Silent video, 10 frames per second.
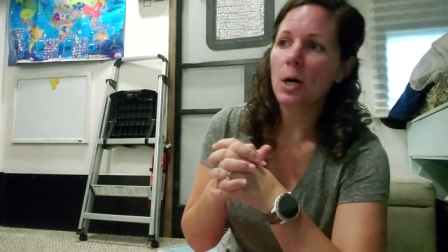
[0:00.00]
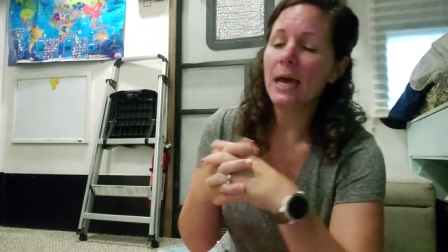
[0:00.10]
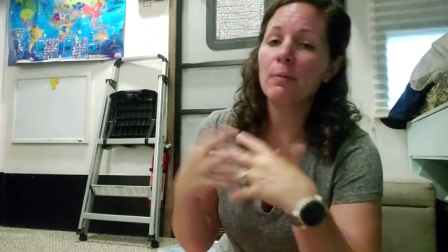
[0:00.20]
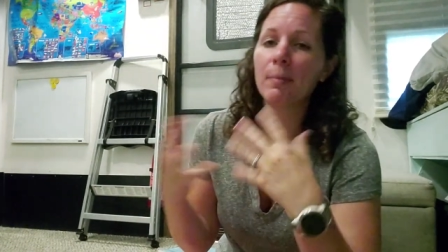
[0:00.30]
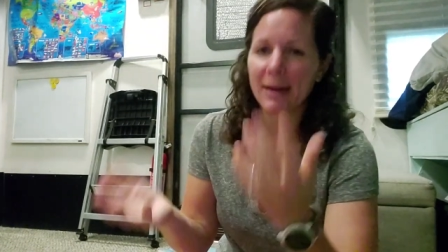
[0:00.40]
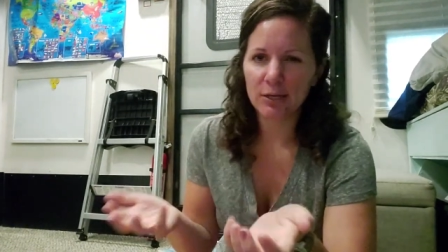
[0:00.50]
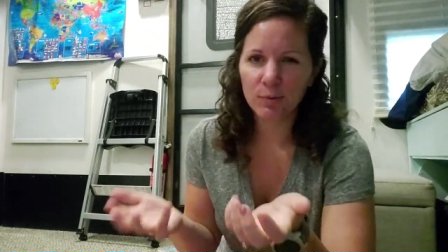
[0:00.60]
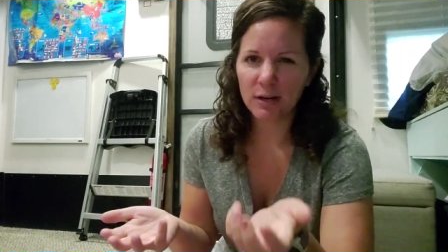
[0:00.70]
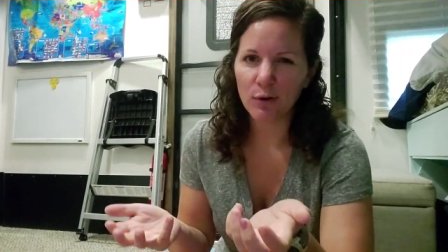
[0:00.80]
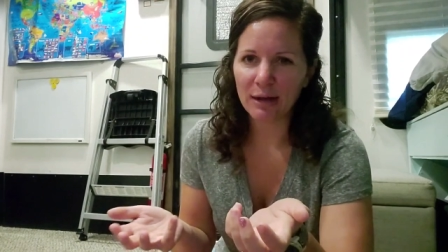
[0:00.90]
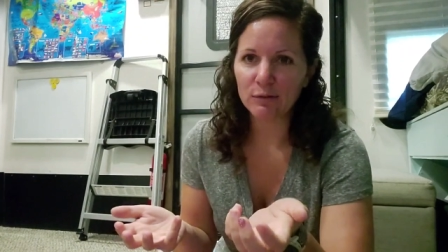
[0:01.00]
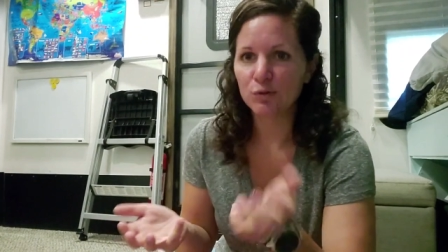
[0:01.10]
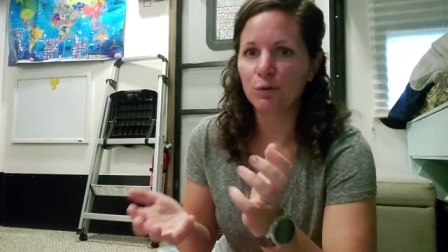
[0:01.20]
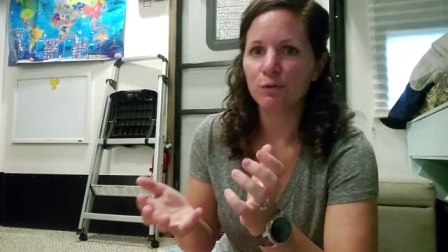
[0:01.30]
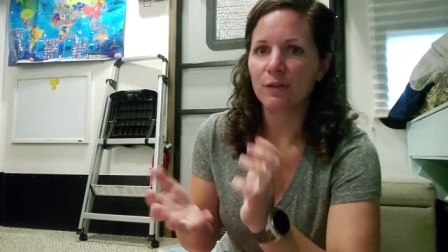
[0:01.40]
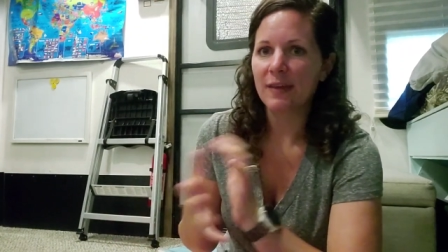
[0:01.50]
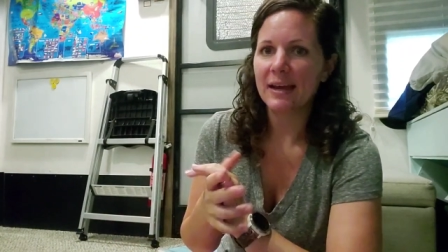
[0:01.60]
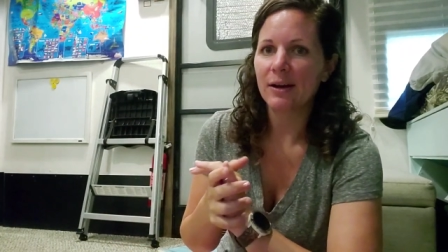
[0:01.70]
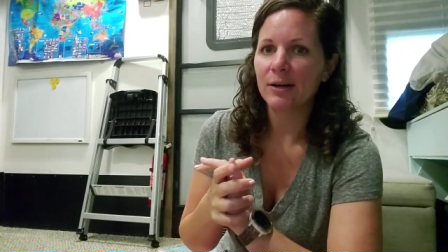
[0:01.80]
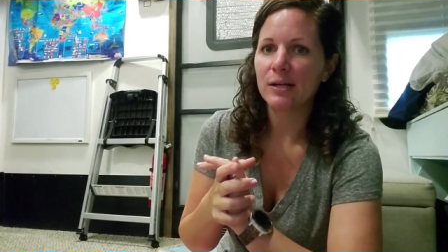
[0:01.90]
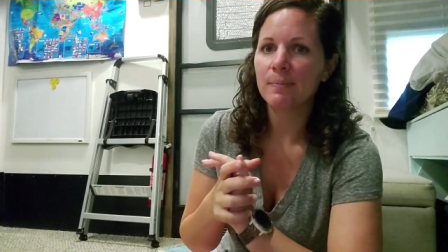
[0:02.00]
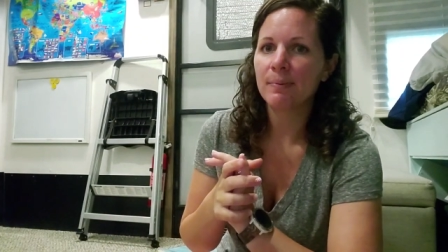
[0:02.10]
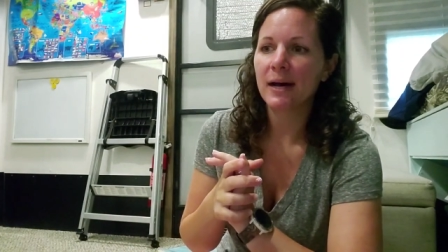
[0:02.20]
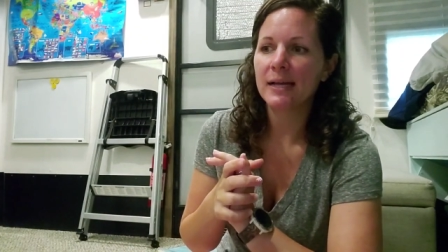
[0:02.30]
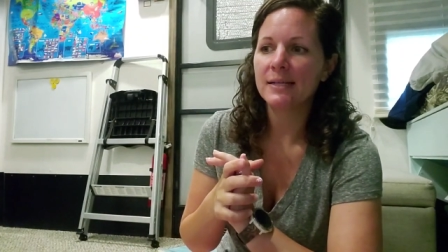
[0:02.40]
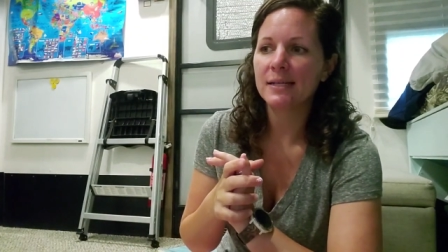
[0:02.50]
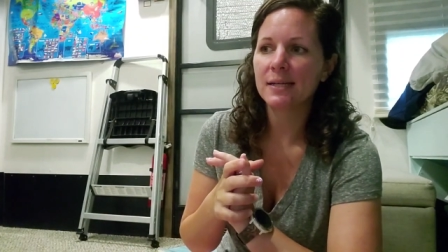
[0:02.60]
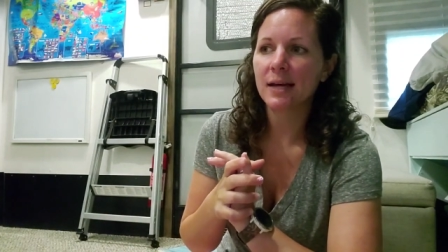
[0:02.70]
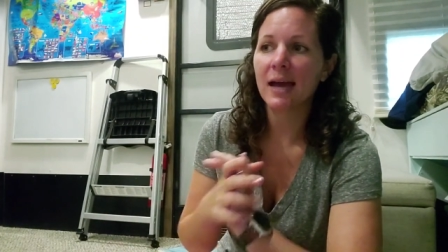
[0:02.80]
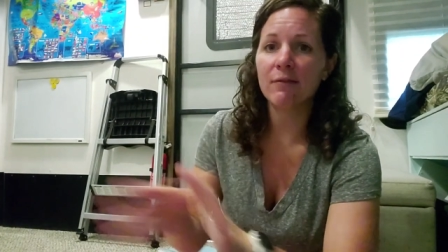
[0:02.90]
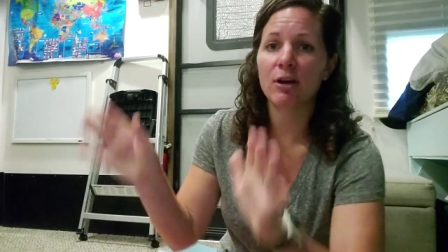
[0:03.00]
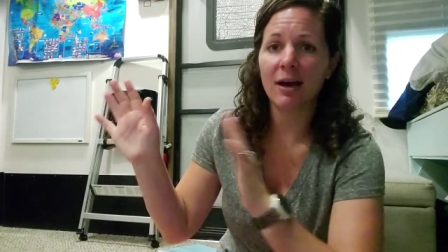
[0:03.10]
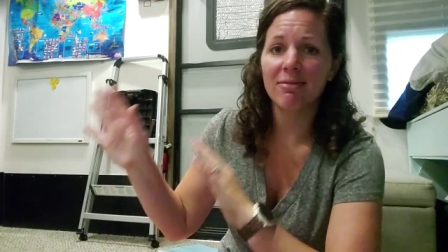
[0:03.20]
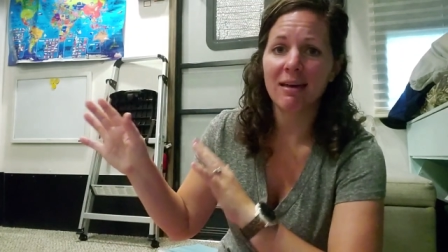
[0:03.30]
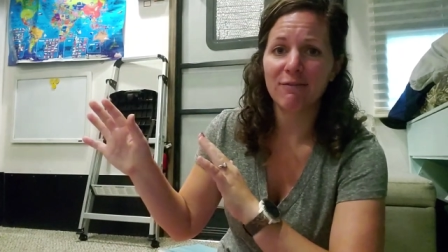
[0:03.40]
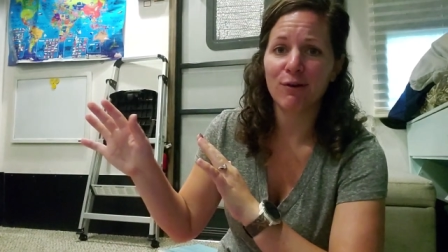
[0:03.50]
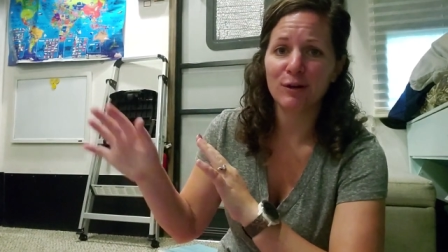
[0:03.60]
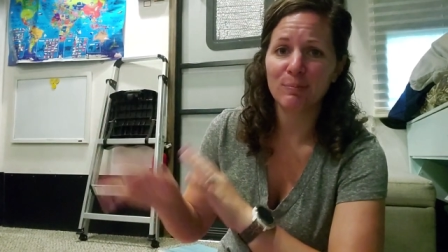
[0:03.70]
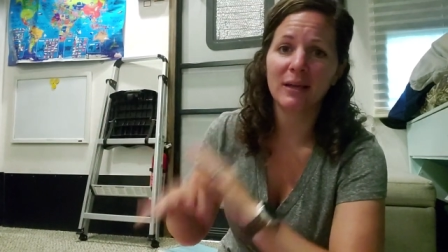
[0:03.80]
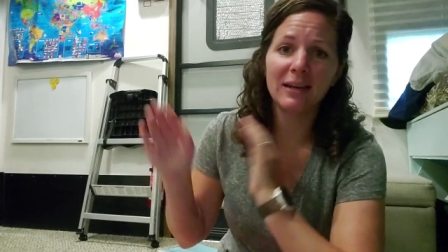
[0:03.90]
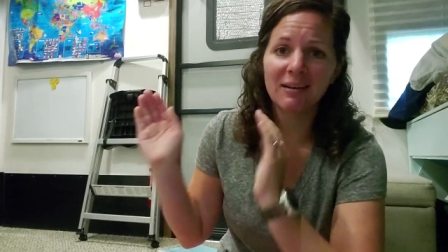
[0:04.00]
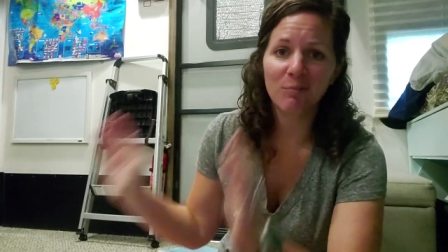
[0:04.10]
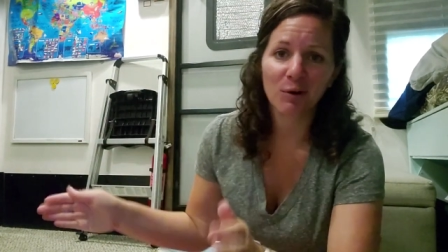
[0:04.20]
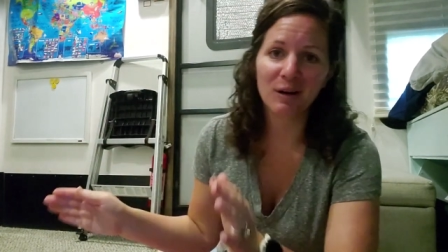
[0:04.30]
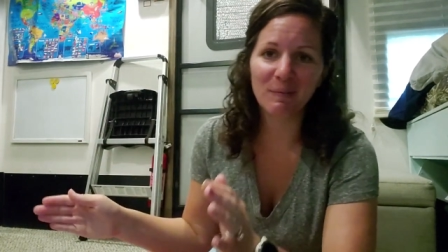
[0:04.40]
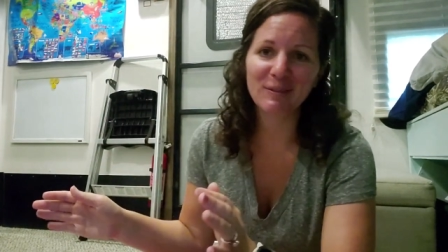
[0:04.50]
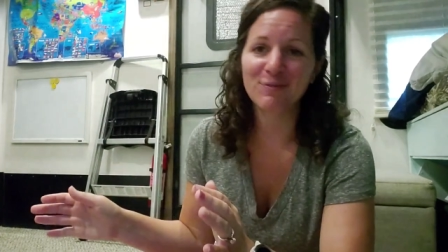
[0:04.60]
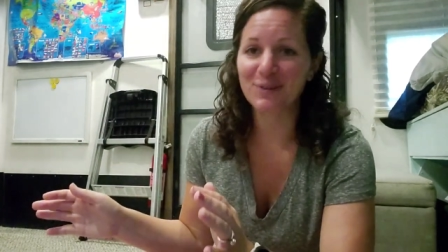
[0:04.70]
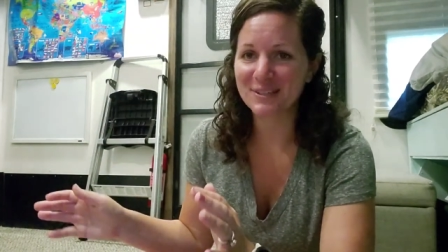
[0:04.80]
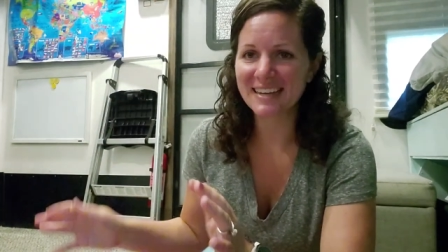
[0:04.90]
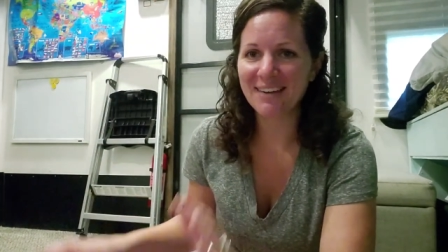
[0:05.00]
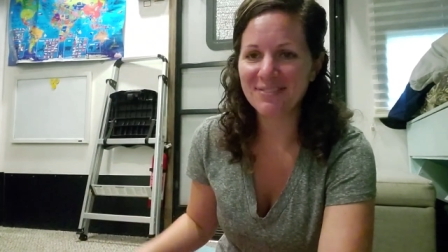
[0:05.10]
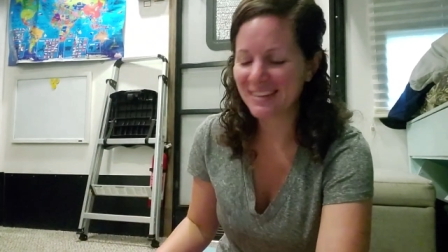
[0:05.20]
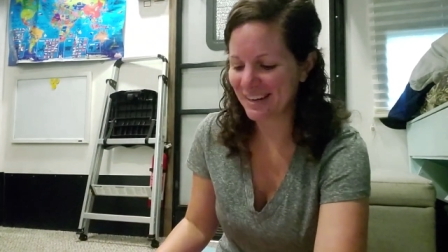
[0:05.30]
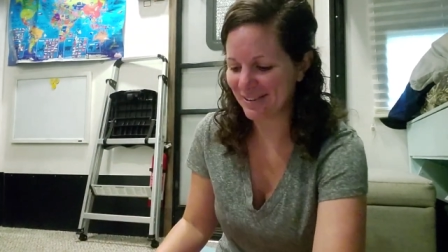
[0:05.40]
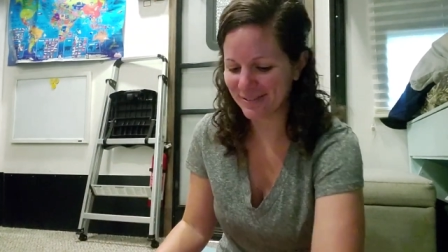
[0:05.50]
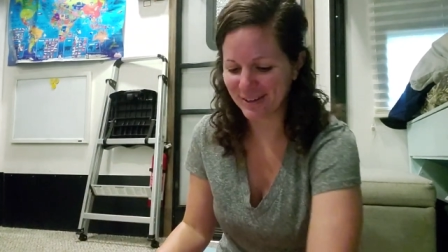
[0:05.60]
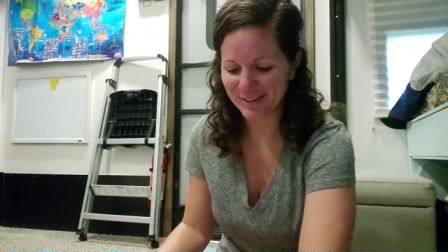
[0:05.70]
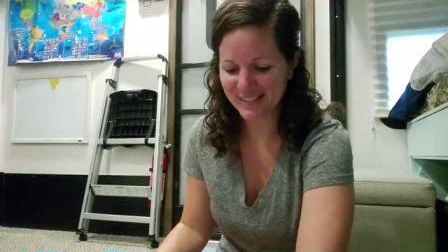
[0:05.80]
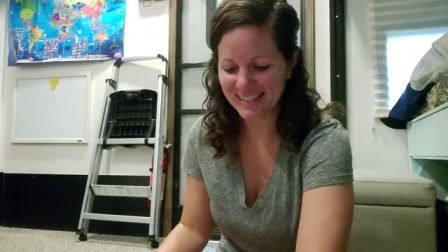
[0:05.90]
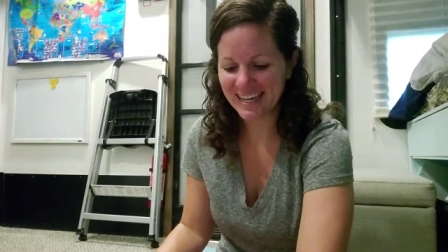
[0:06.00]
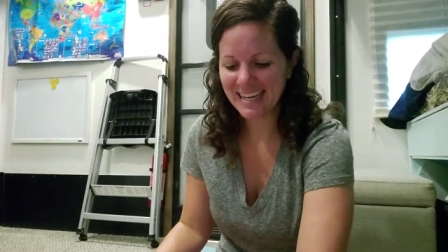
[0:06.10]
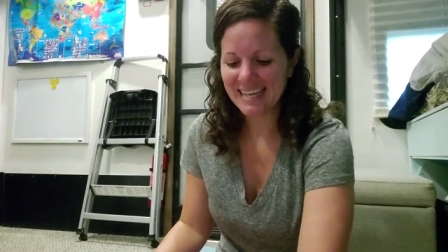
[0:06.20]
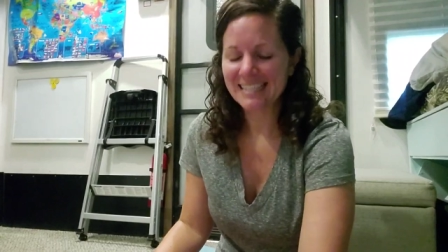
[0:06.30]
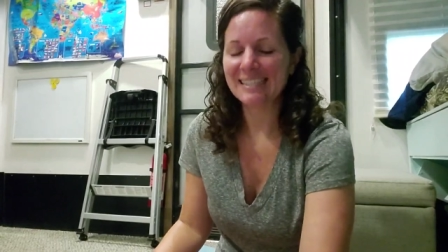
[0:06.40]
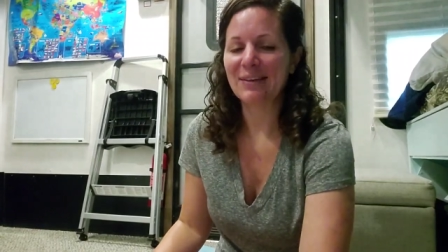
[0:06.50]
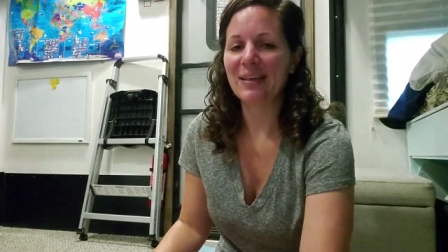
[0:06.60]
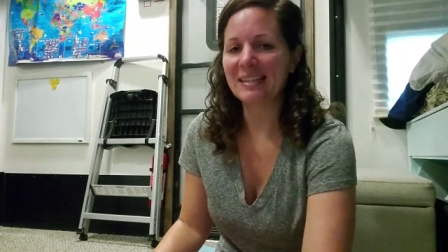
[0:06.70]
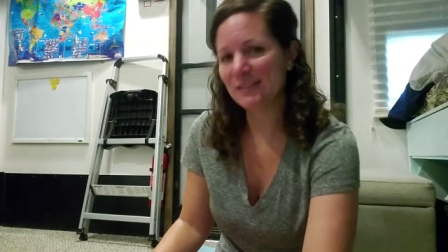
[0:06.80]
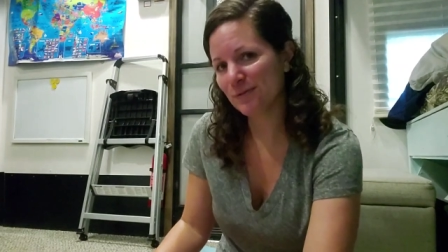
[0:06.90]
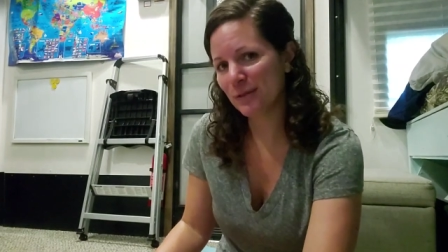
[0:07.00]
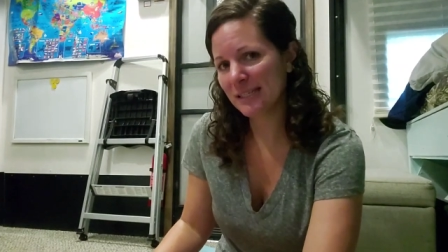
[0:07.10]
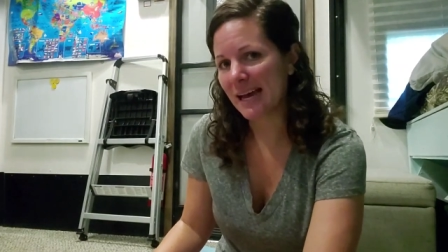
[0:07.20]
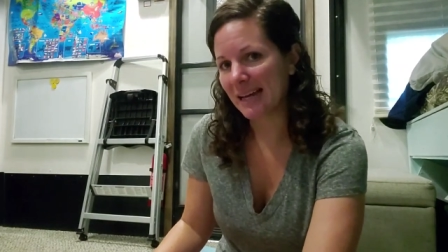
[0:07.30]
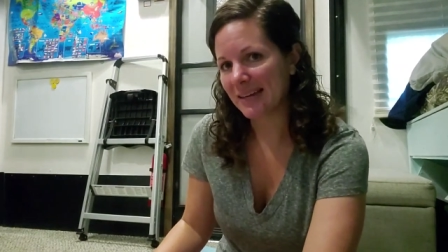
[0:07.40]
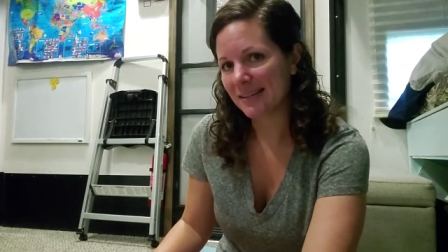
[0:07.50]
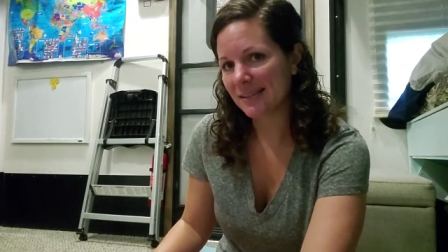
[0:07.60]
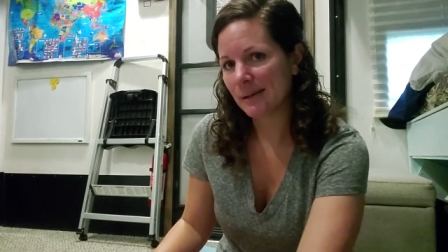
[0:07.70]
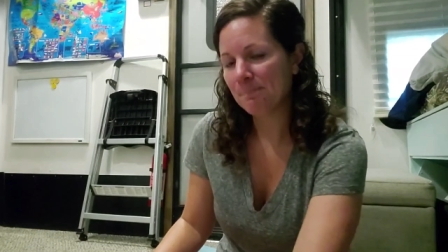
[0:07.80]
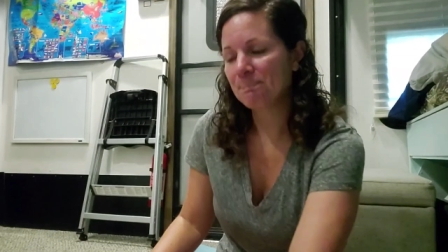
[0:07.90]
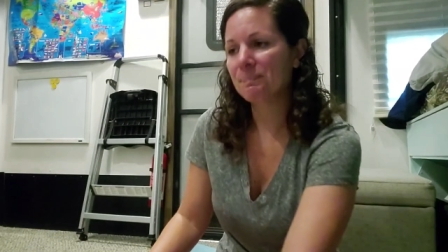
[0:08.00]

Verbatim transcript: And we might do another Outschool for there. But I haven't gotten that far into planning. I'm worried about the first half of the year first. So that's for science.